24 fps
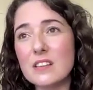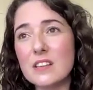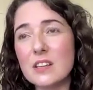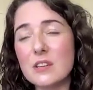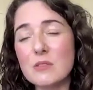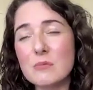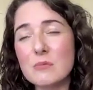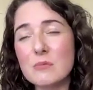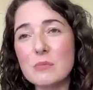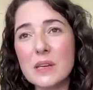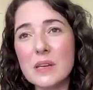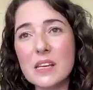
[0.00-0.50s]

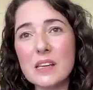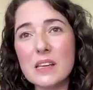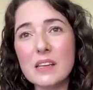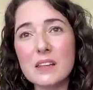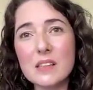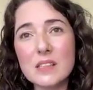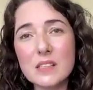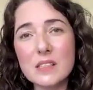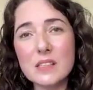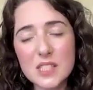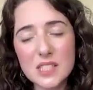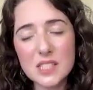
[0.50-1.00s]
can be
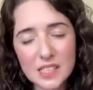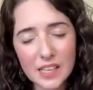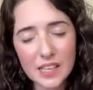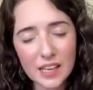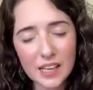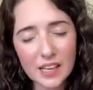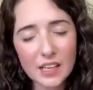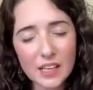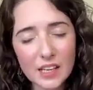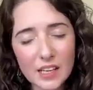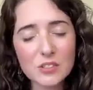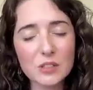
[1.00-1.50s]
this
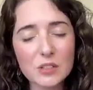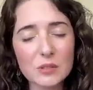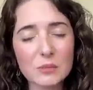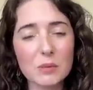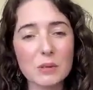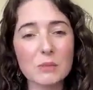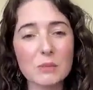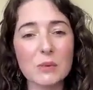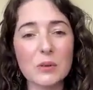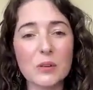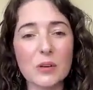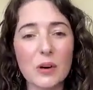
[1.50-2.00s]
stage that people